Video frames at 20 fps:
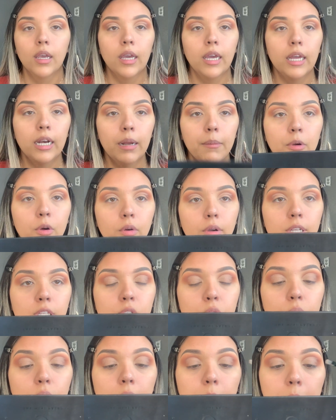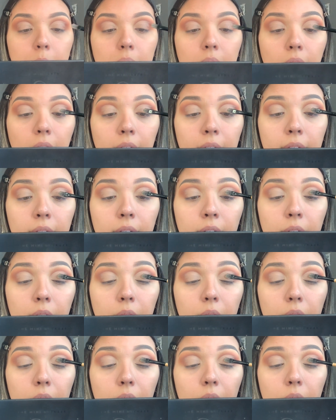and I'm going to apply it
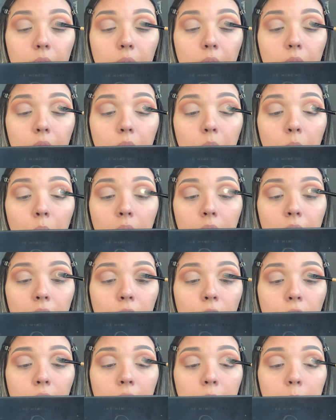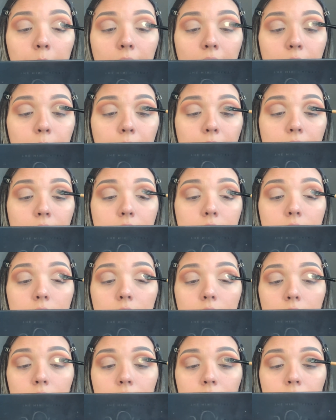wherever I applied my
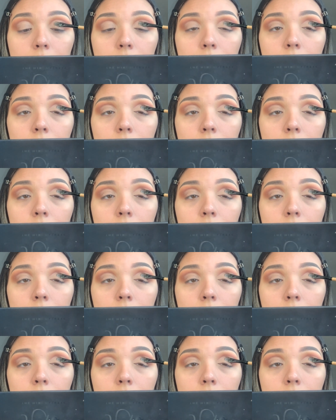concealer.